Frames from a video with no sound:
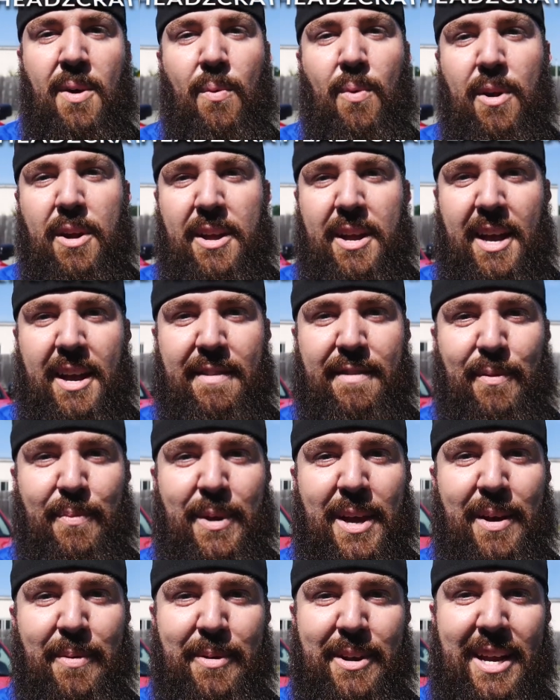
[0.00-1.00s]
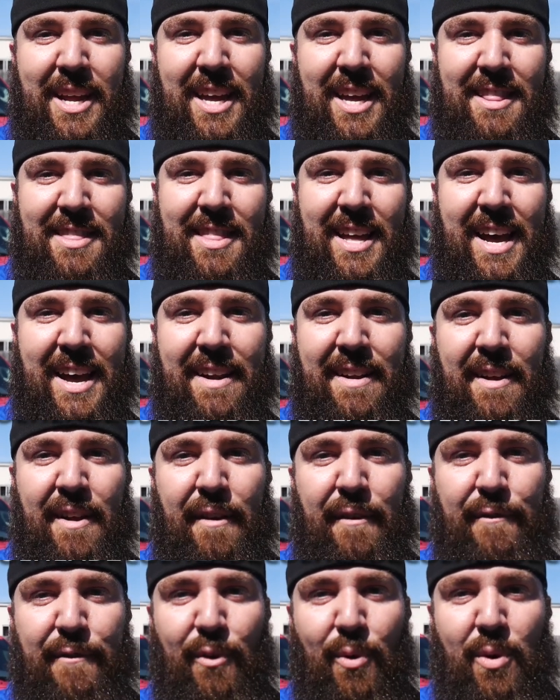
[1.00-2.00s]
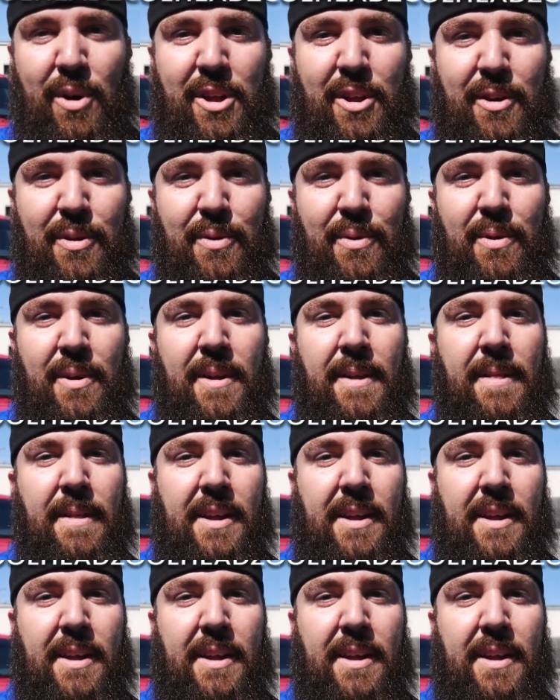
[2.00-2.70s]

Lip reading: where you guys will be able to get that for you